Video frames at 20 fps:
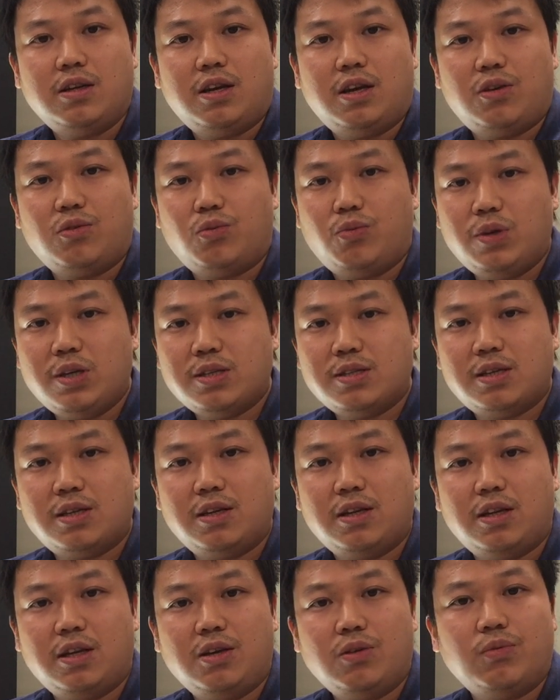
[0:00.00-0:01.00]
And
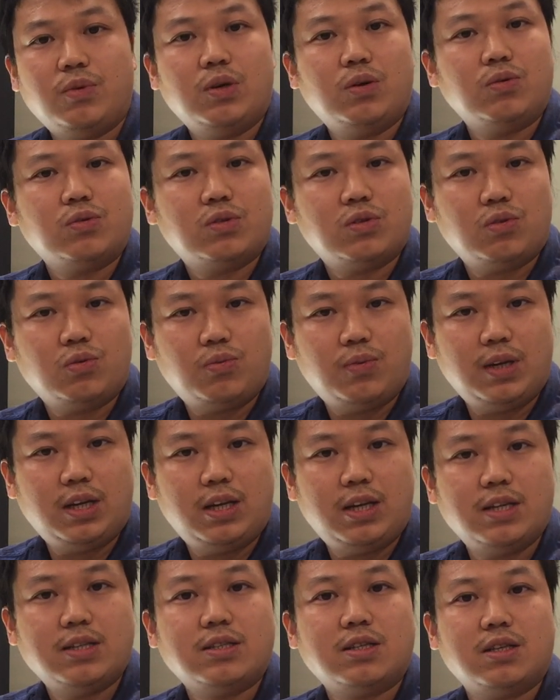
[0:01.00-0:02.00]
recently we also
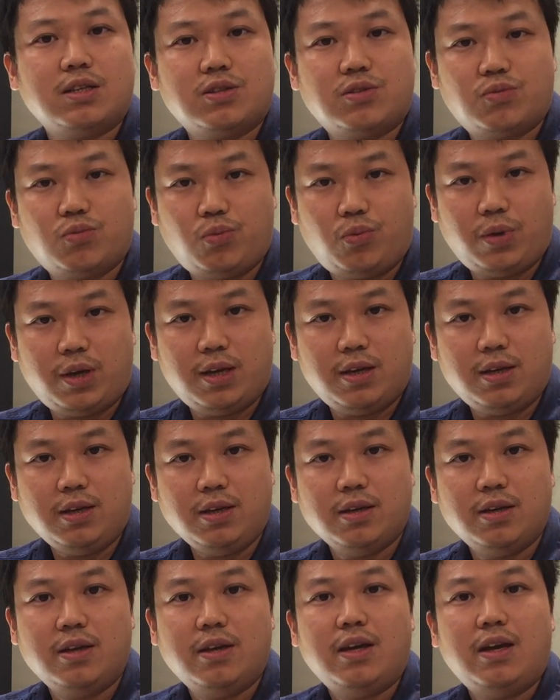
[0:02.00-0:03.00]
released sphere
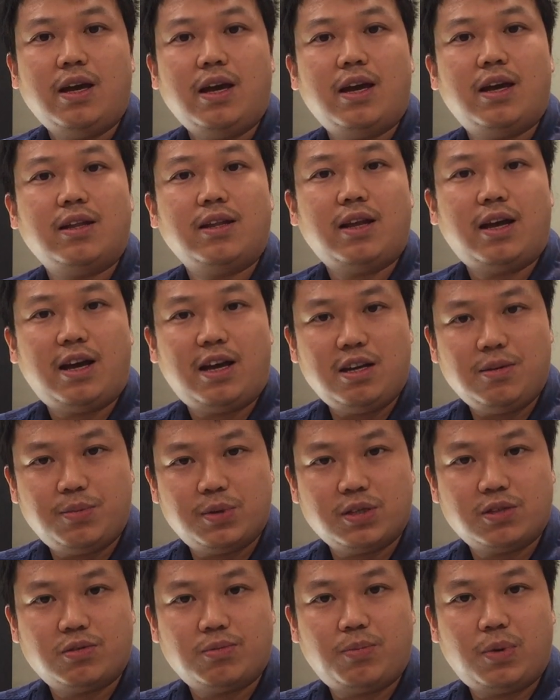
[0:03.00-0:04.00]
and
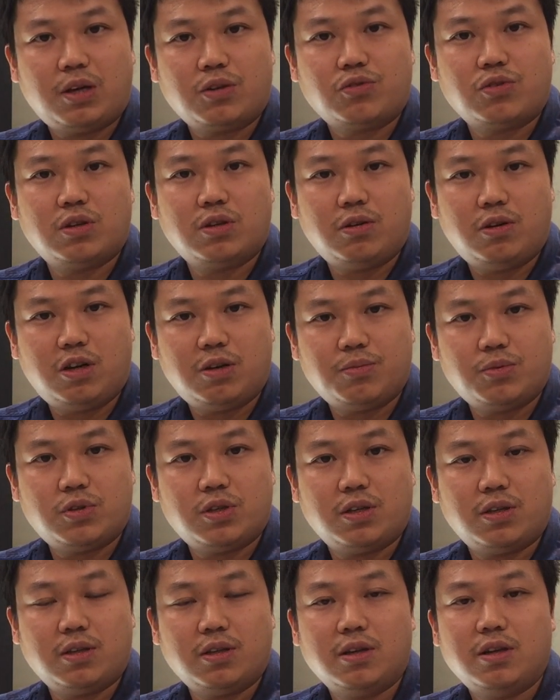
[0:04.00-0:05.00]
hyperspectrum
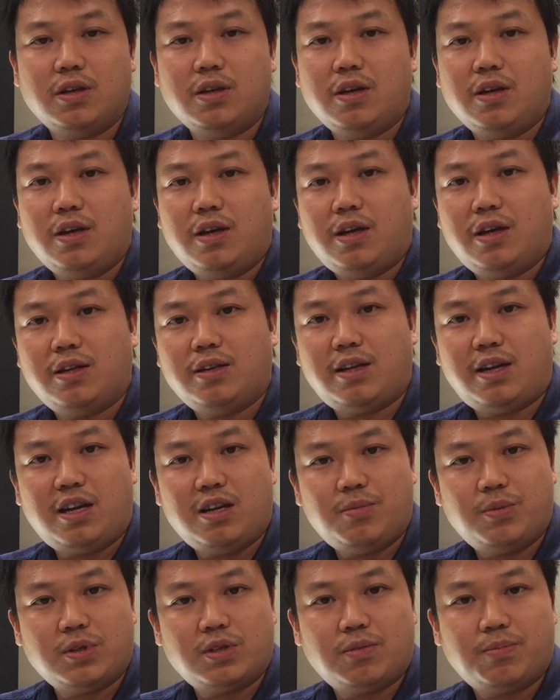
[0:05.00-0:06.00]
option. And the
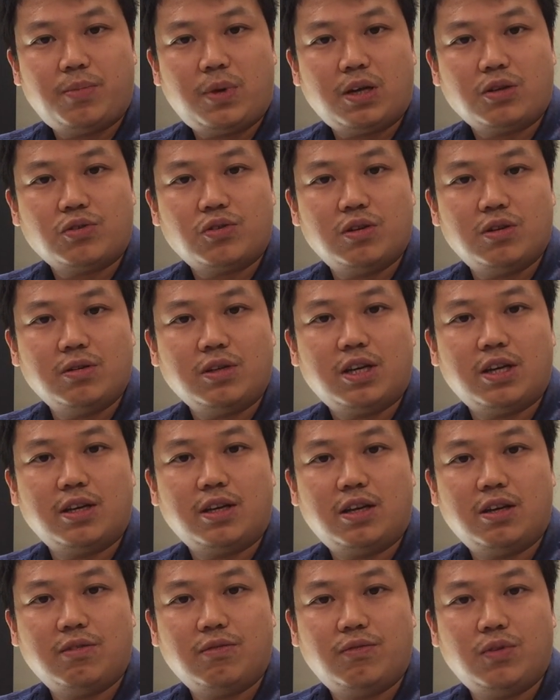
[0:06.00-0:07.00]
hyperspectrum can
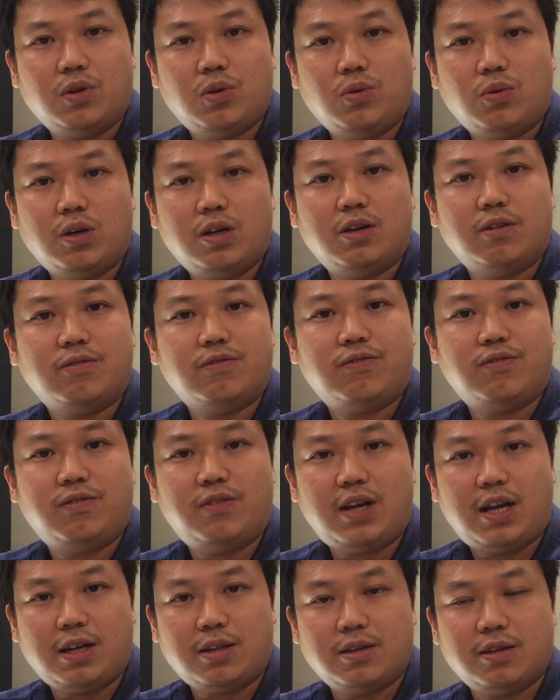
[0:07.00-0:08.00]
give you a
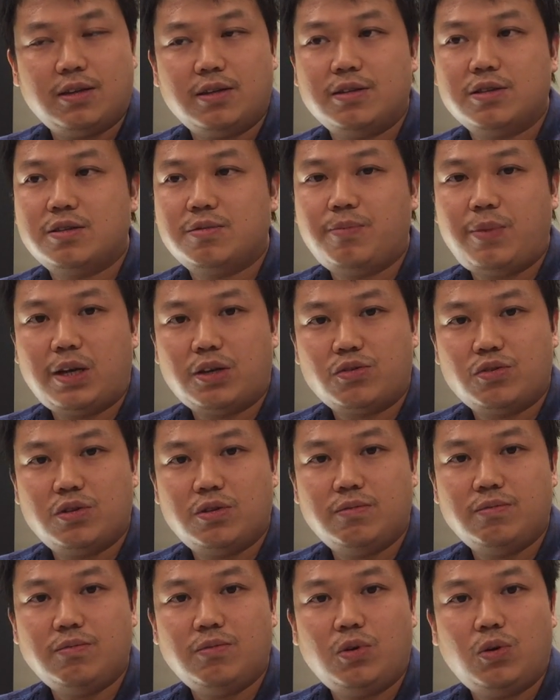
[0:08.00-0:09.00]
flat
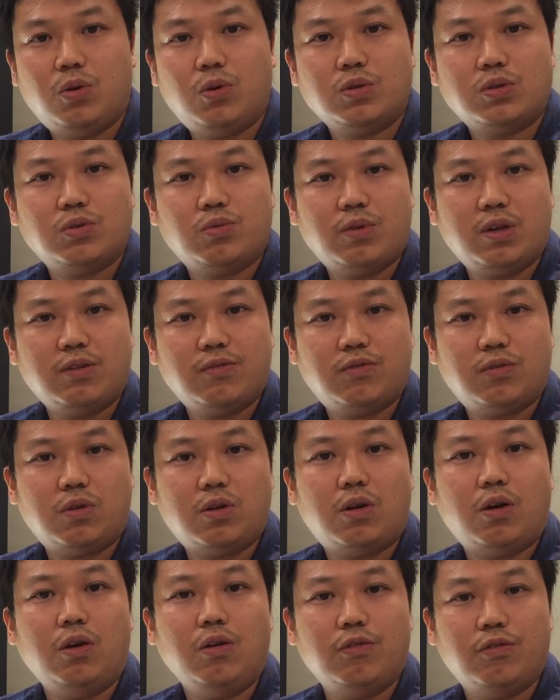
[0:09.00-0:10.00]
spectrum all the way
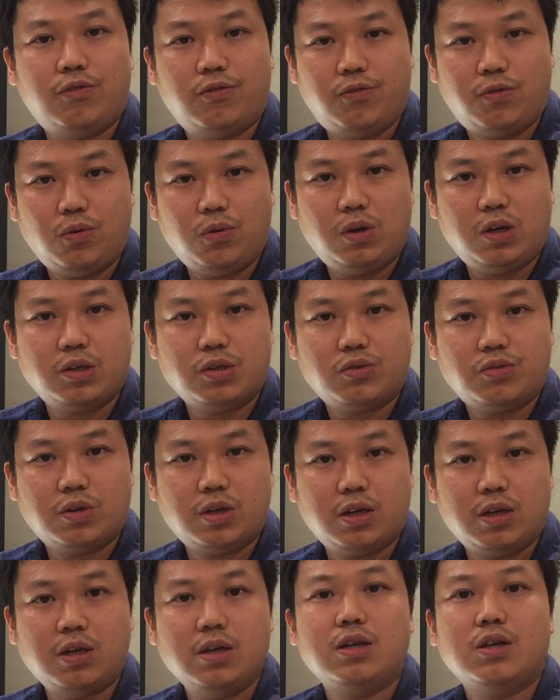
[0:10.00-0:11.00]
from
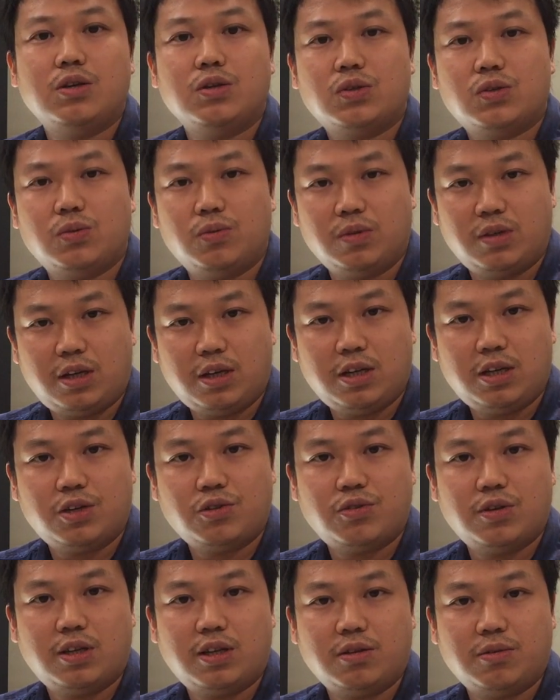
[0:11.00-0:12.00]
400 to
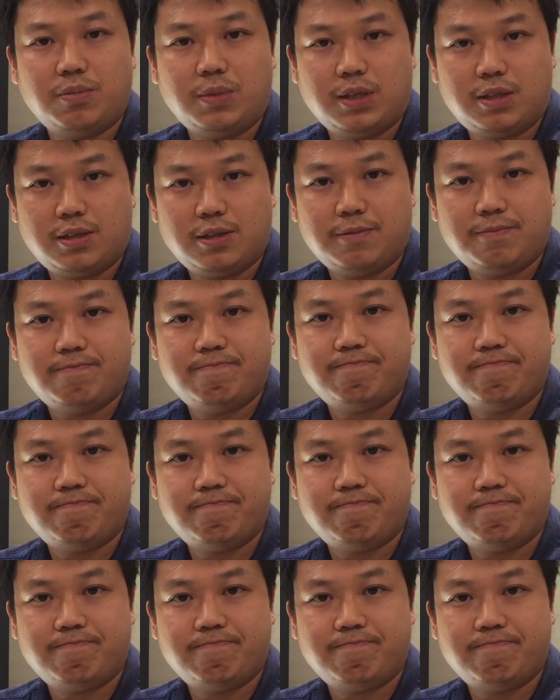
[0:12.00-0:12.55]
900 nanometer.